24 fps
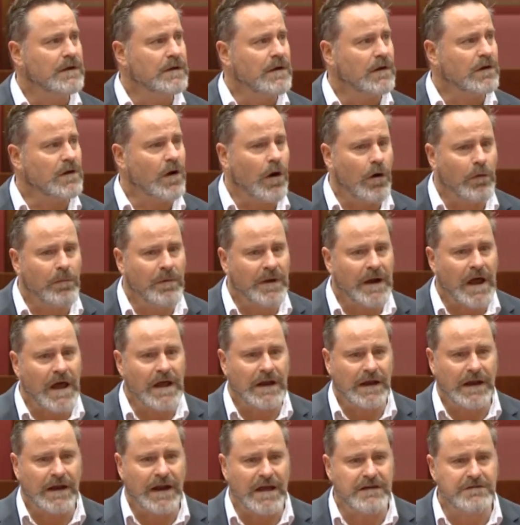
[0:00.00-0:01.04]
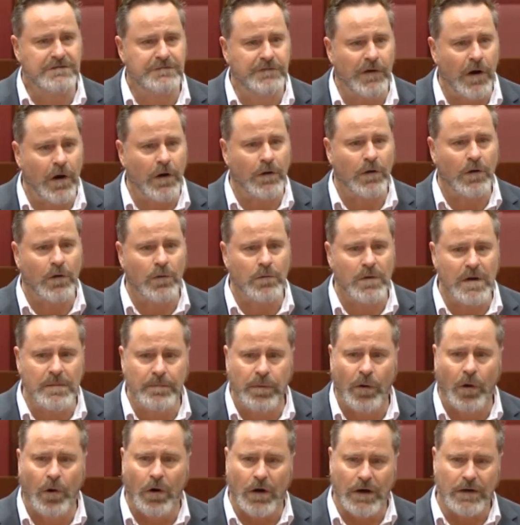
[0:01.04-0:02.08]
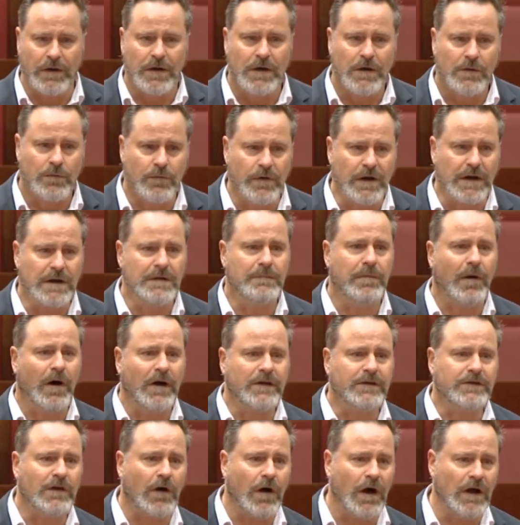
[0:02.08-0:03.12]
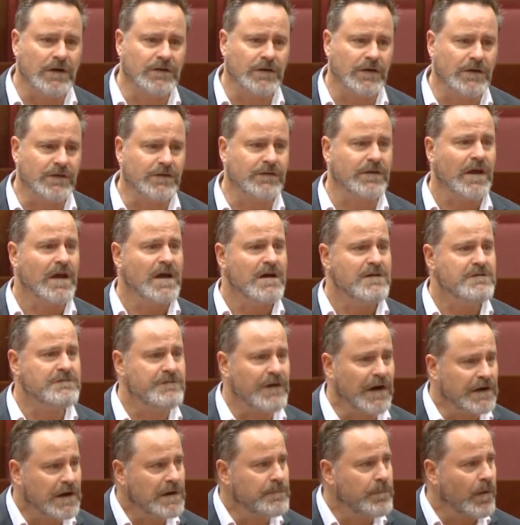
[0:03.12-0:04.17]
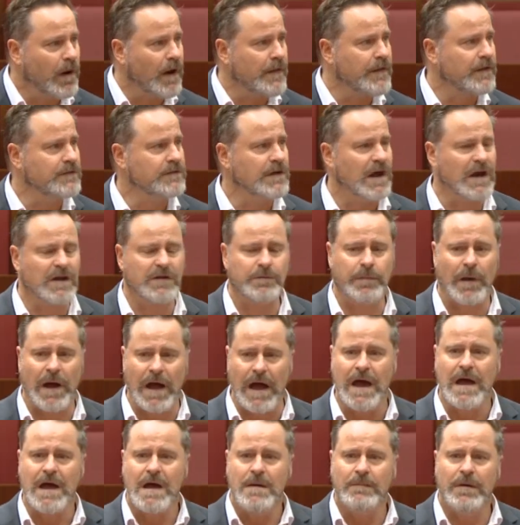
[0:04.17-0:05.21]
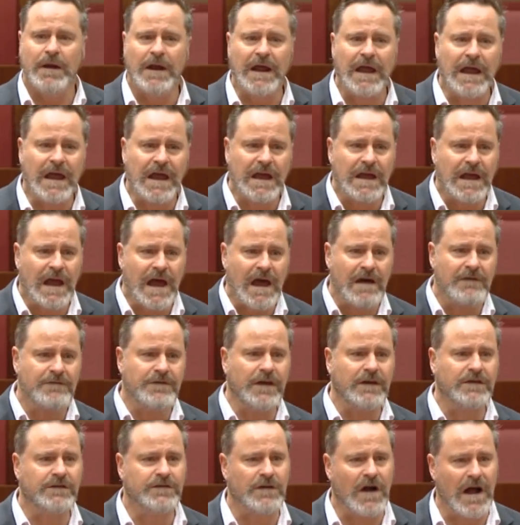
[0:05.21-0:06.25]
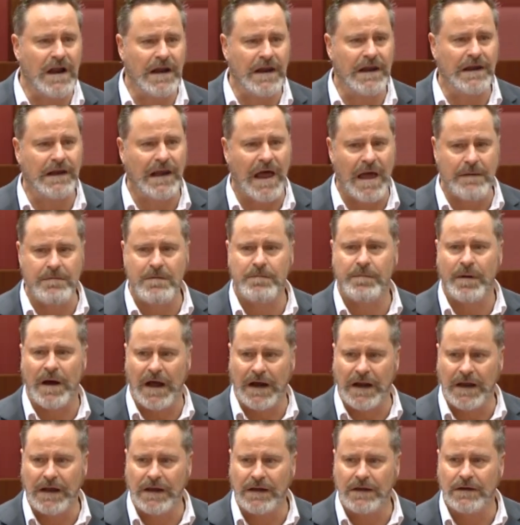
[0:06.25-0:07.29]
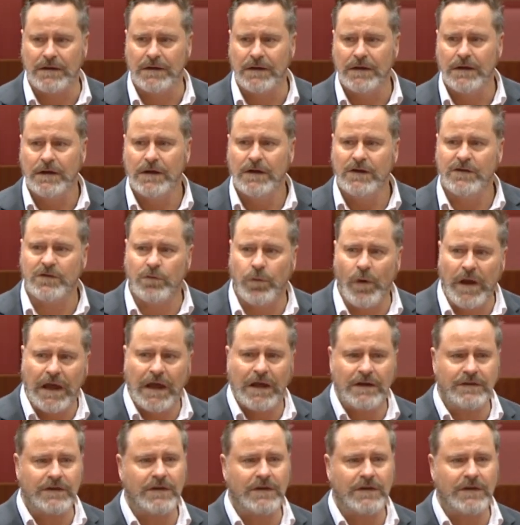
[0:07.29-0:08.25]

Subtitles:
culminate in a final report written by scientists, funded by the taxpayer. But here you have the Australian Labor Party swing into